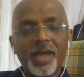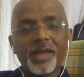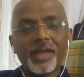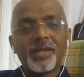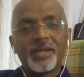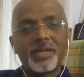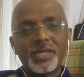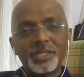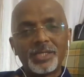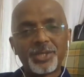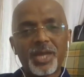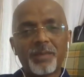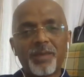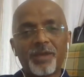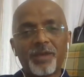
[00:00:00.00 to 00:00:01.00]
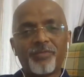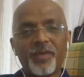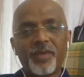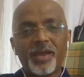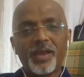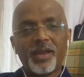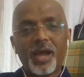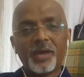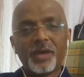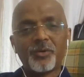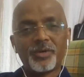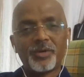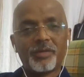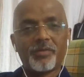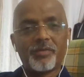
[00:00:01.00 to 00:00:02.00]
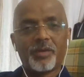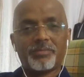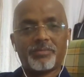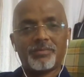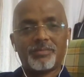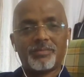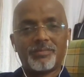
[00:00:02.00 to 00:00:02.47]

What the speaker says: and each time I fail, I don't give up.